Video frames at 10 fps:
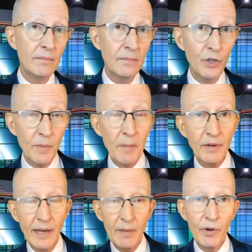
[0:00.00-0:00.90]
New York Public
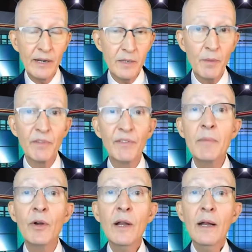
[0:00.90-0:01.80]
Library and Department of
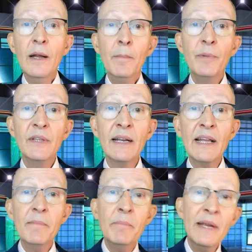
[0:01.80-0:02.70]
Labor but then I
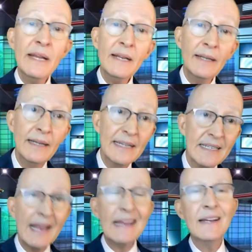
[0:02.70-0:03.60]
immediately list
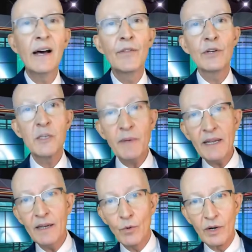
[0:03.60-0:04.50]
eight other
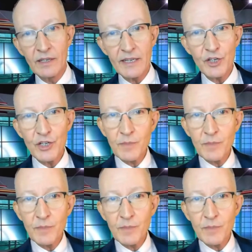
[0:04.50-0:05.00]
speaking organizations.